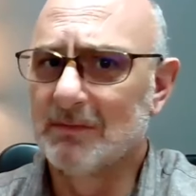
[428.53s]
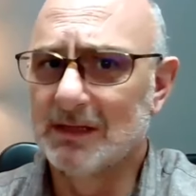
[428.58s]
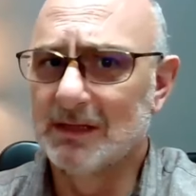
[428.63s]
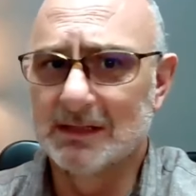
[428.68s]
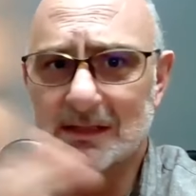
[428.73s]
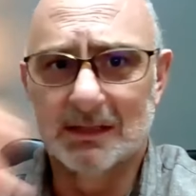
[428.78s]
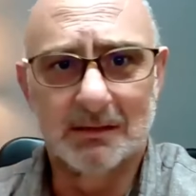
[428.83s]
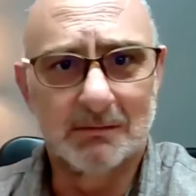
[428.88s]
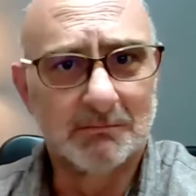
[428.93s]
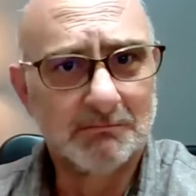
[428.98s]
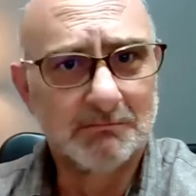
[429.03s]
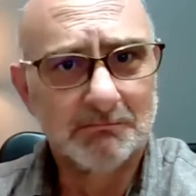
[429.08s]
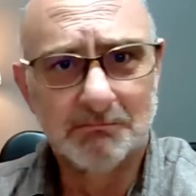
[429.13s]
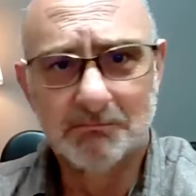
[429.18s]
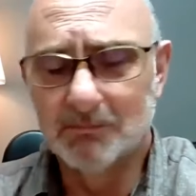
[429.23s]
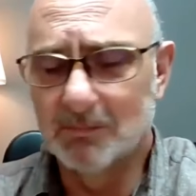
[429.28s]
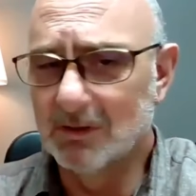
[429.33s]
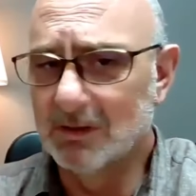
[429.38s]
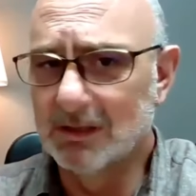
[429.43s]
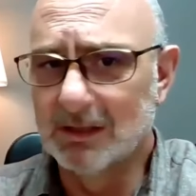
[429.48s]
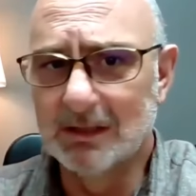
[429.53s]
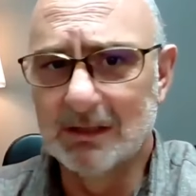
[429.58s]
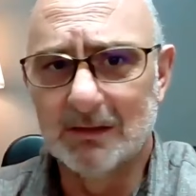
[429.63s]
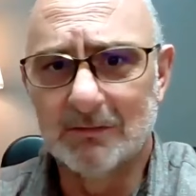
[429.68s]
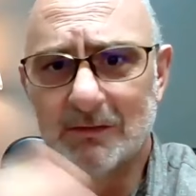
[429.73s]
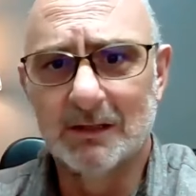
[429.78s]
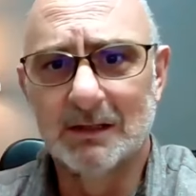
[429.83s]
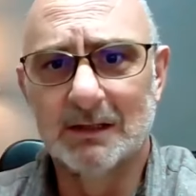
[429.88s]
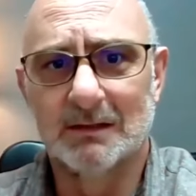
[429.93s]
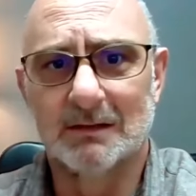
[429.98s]
that's it. You need
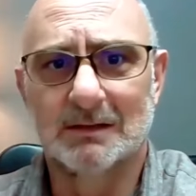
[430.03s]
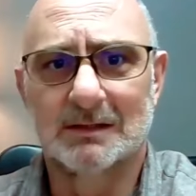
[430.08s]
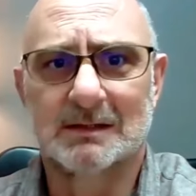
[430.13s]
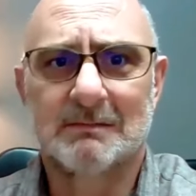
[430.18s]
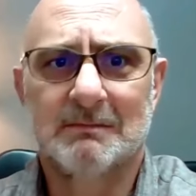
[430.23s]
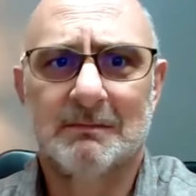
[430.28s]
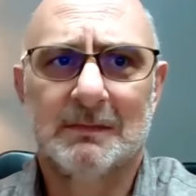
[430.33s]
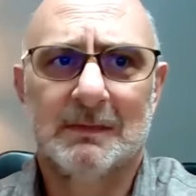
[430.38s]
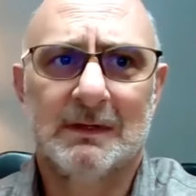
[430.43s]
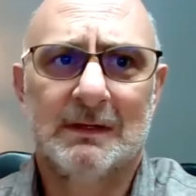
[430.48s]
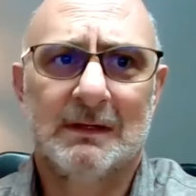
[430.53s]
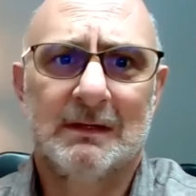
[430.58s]
nothing else.